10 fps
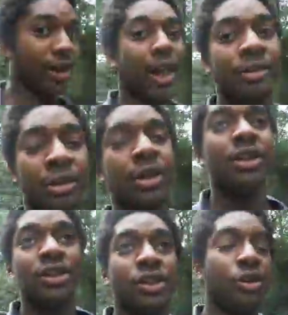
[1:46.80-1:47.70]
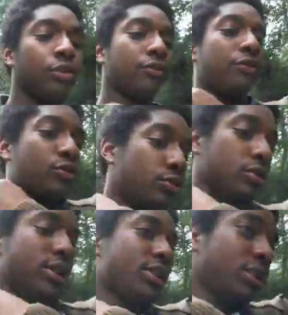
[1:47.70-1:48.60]
it again, all
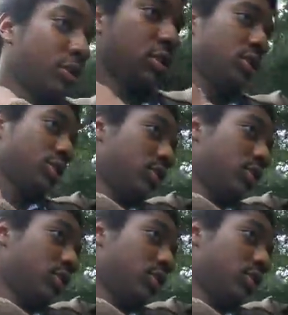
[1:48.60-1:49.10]
four this summer